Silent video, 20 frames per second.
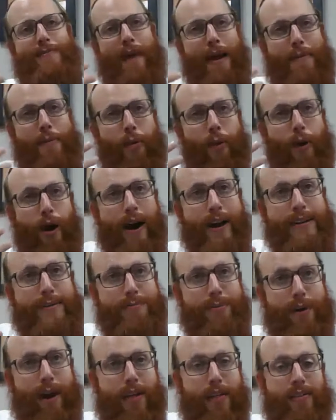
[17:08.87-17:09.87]
my wise
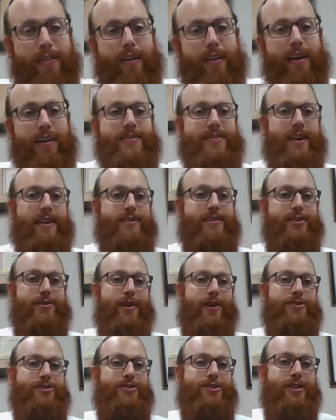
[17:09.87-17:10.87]
brother-in-law says the
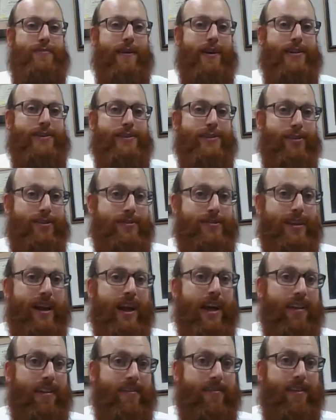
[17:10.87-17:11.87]
question makes no
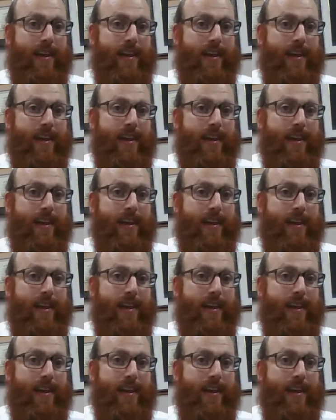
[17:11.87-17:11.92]
sense.